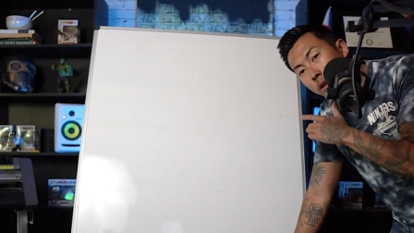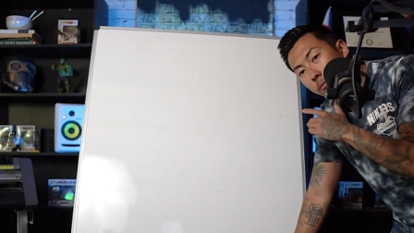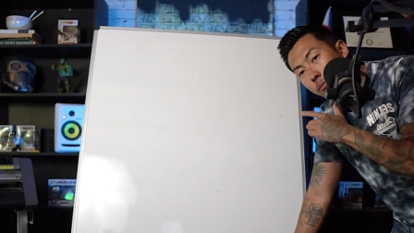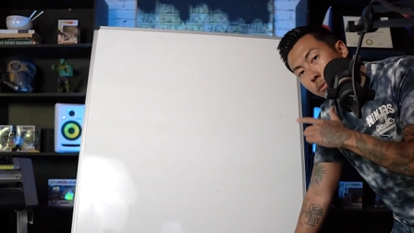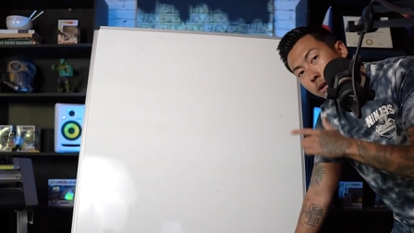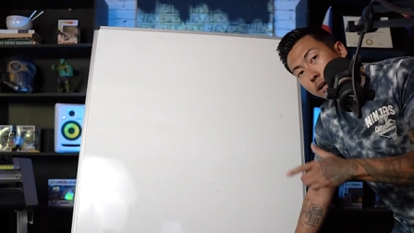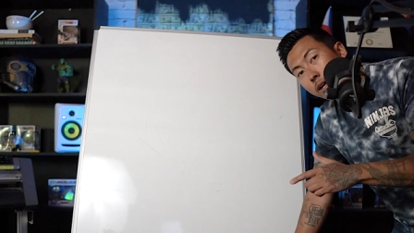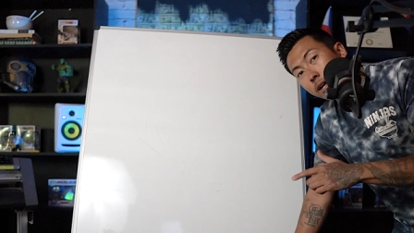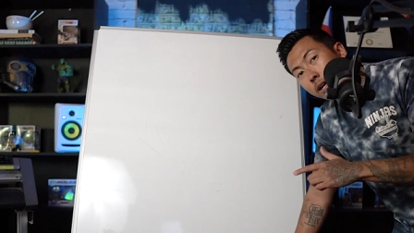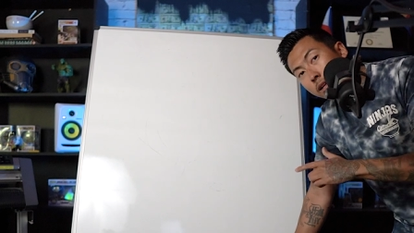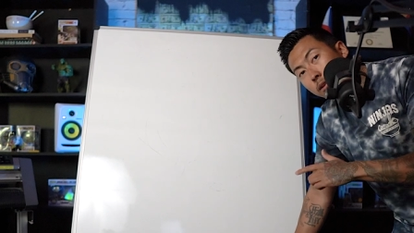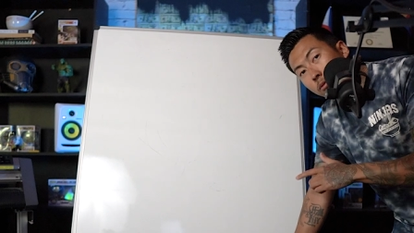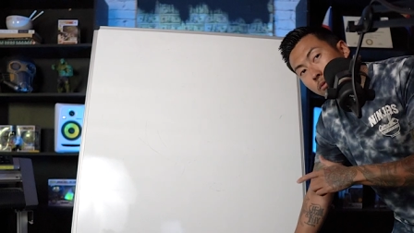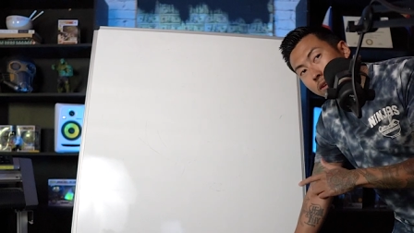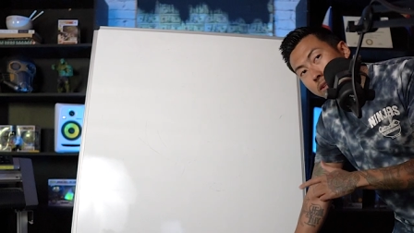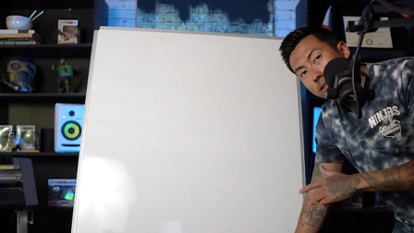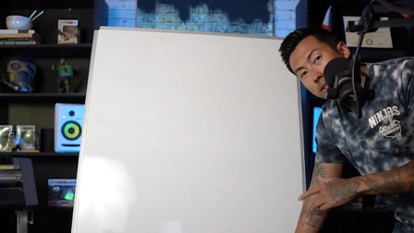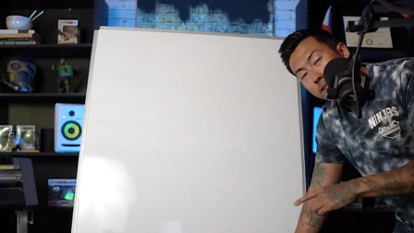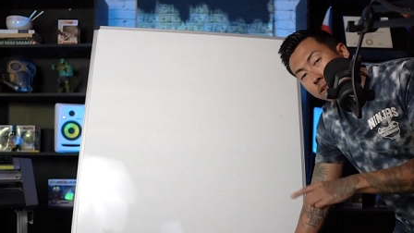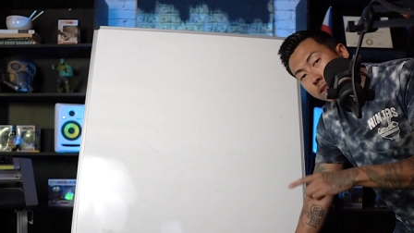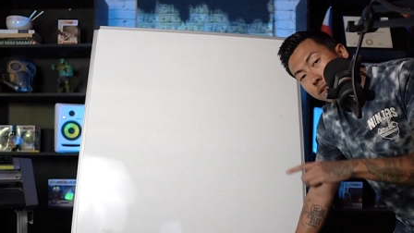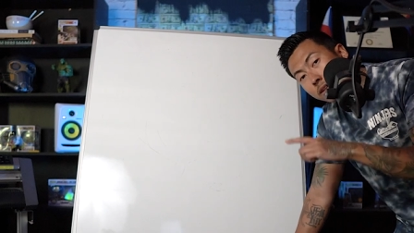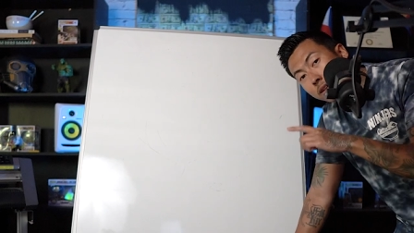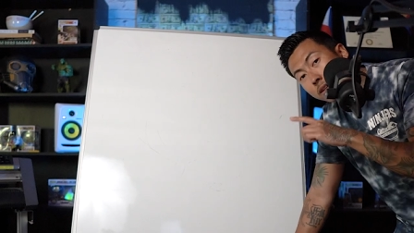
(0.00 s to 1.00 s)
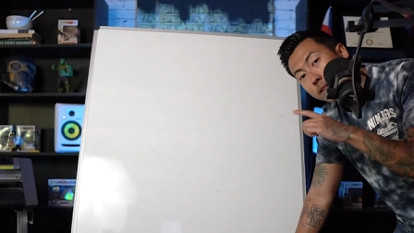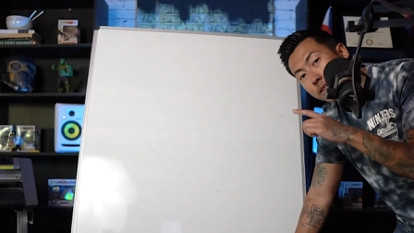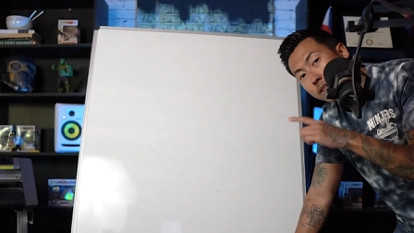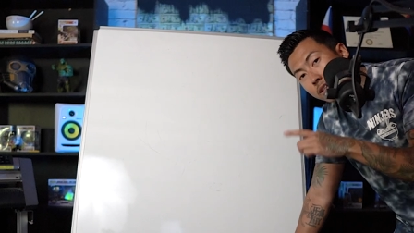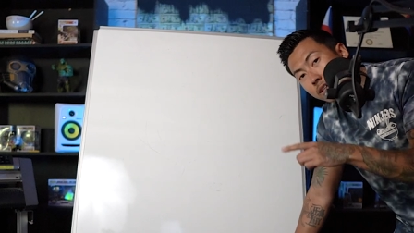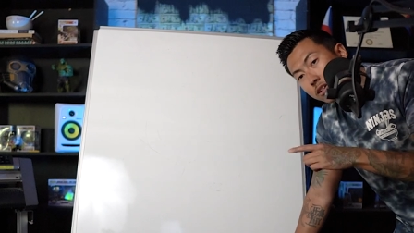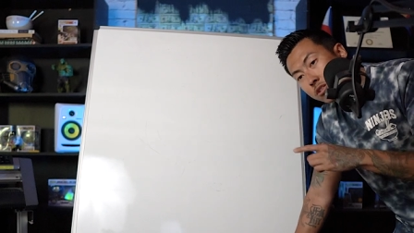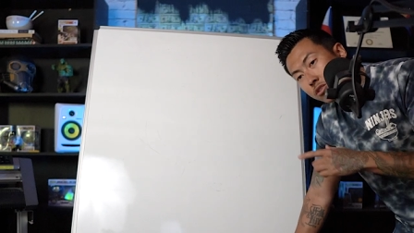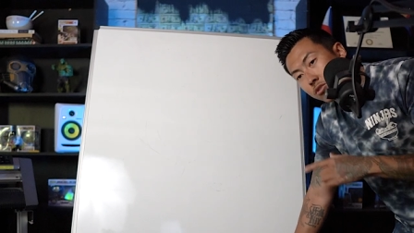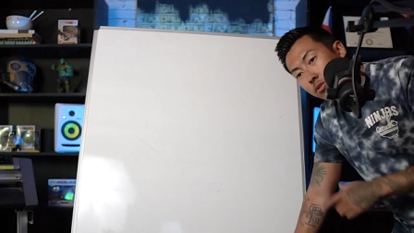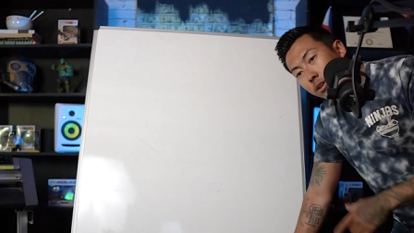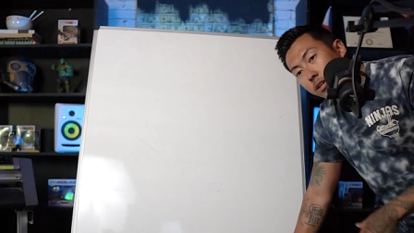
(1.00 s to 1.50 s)
But anyways, let's
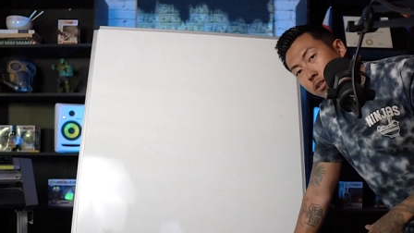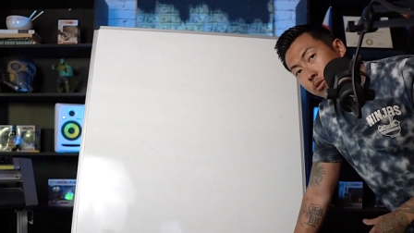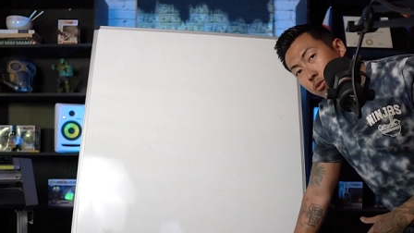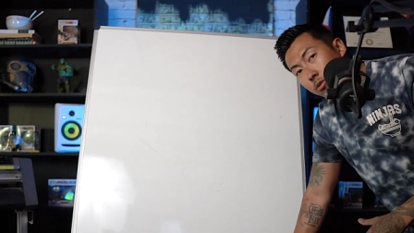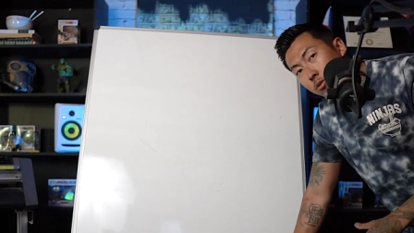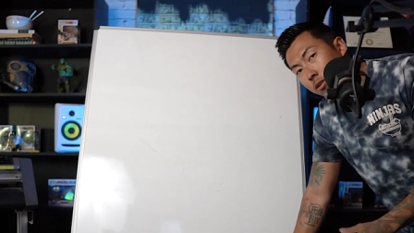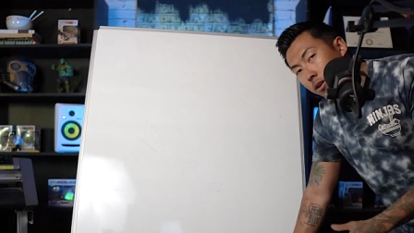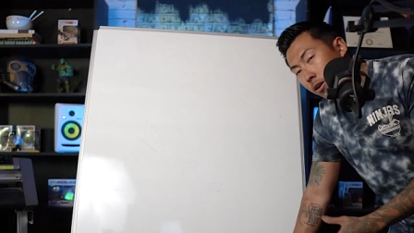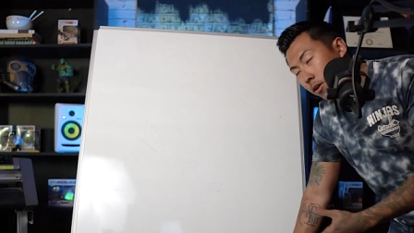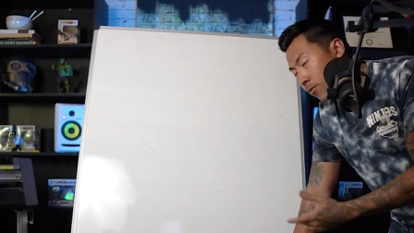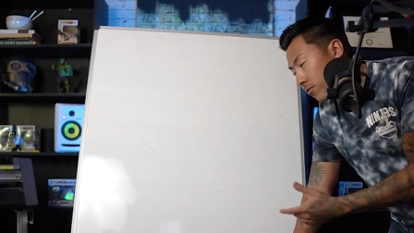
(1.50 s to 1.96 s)
get straight to it.